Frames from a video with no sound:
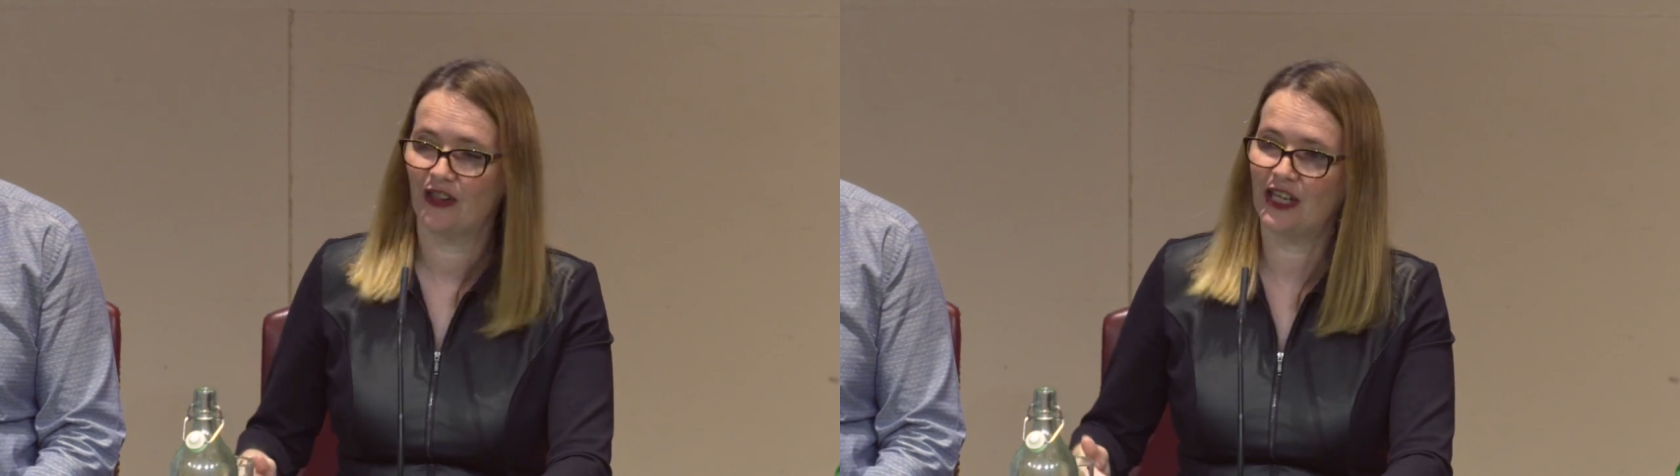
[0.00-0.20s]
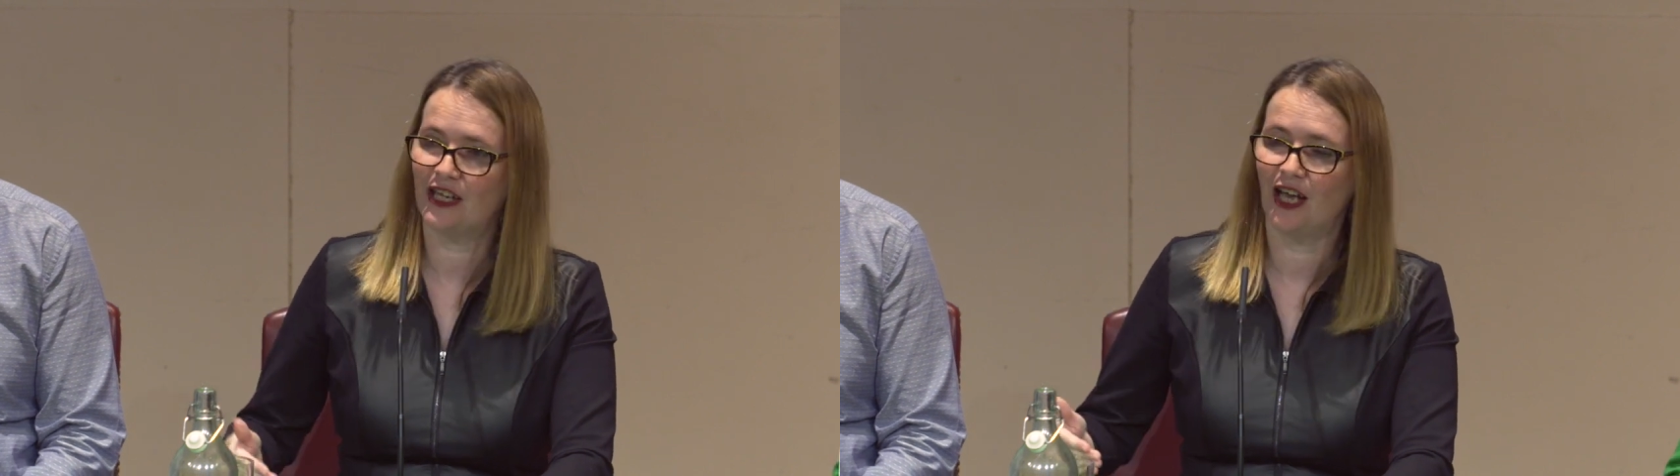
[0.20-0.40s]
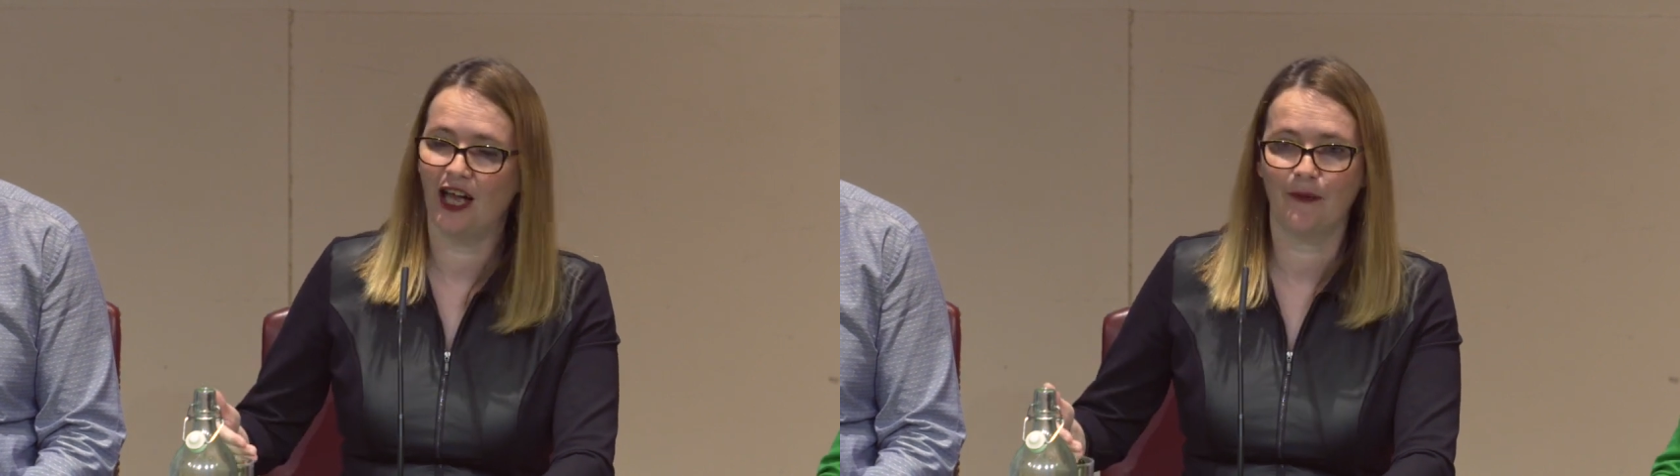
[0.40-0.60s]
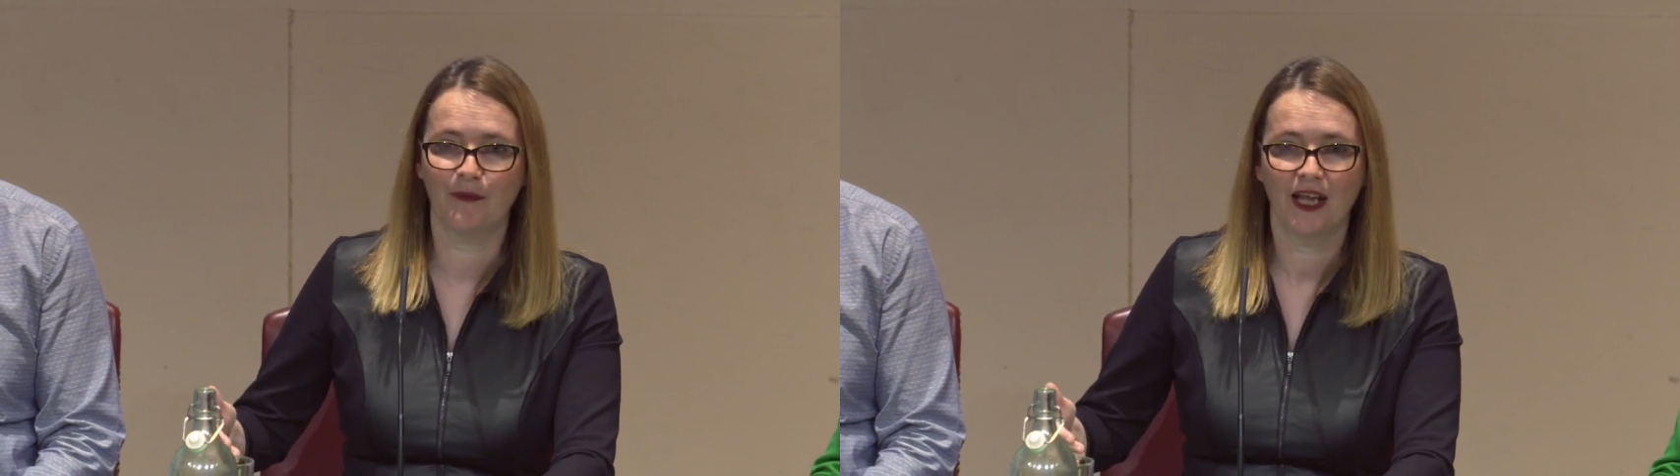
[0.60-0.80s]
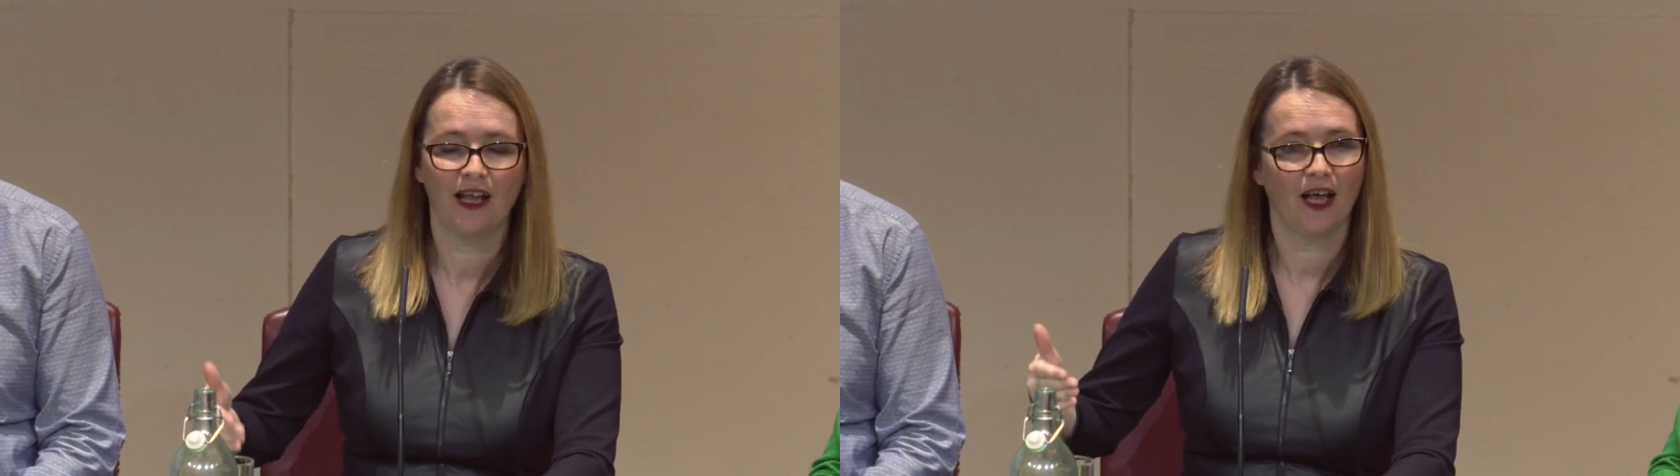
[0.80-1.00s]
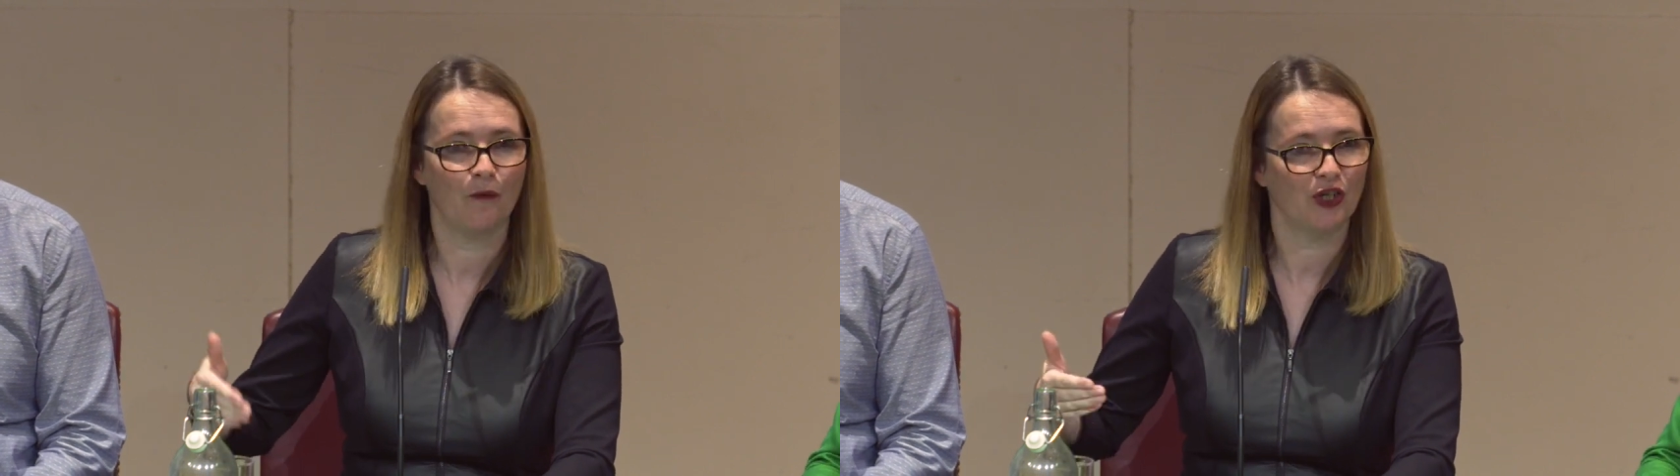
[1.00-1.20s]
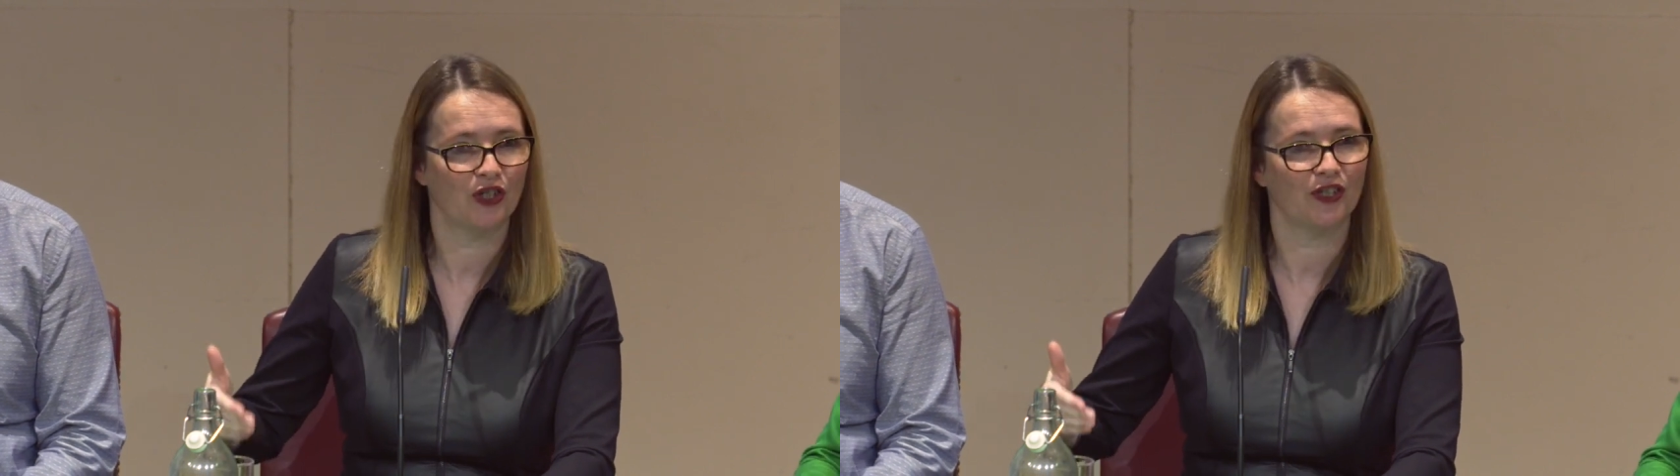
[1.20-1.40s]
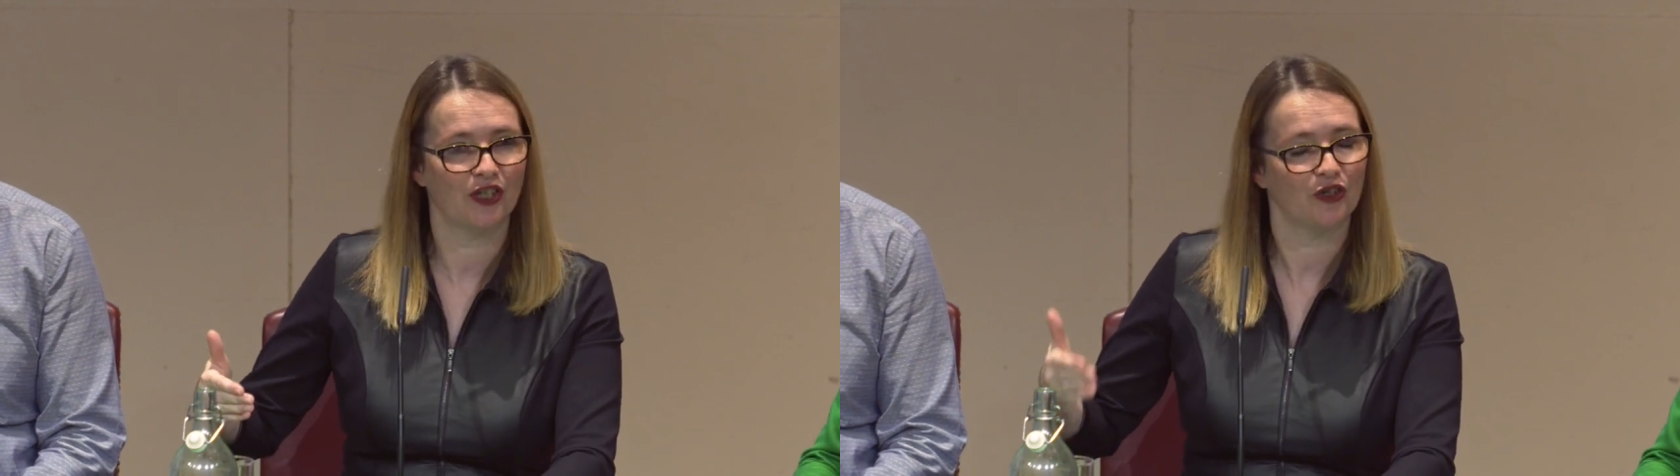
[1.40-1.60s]
the
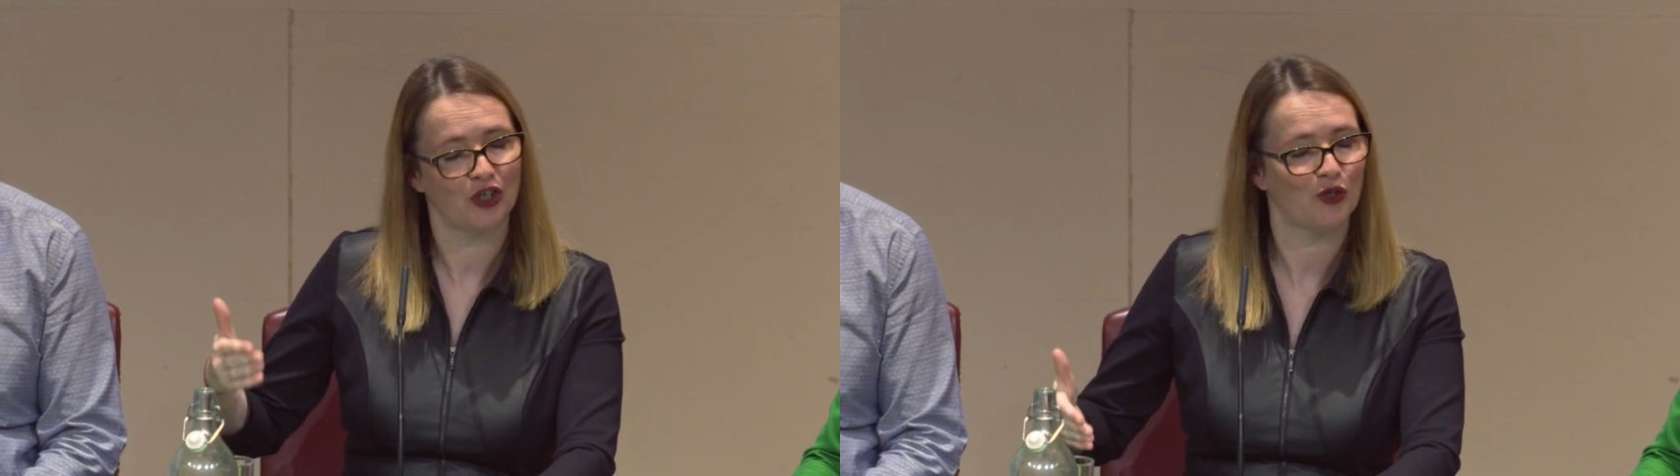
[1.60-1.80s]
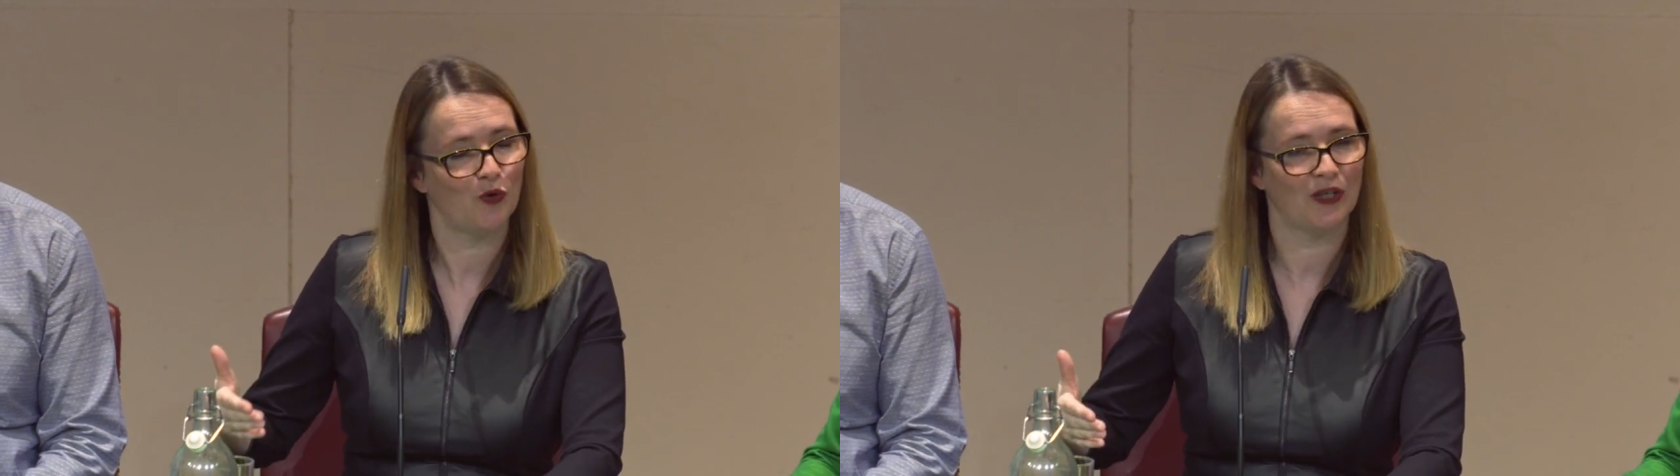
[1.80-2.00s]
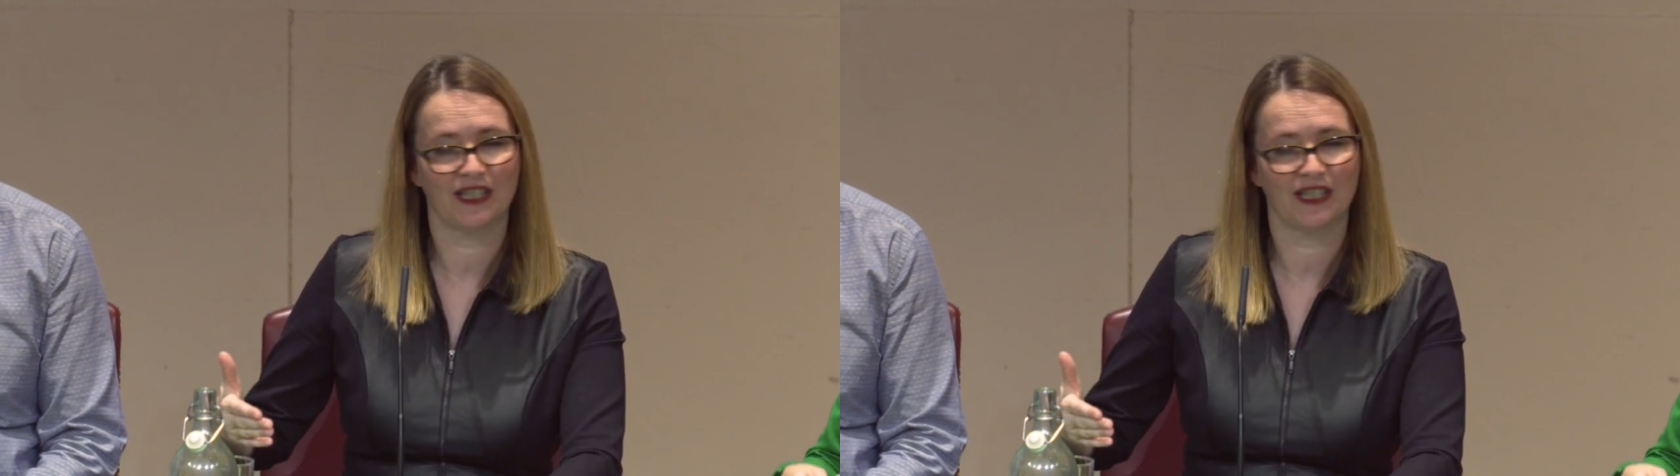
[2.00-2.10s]
school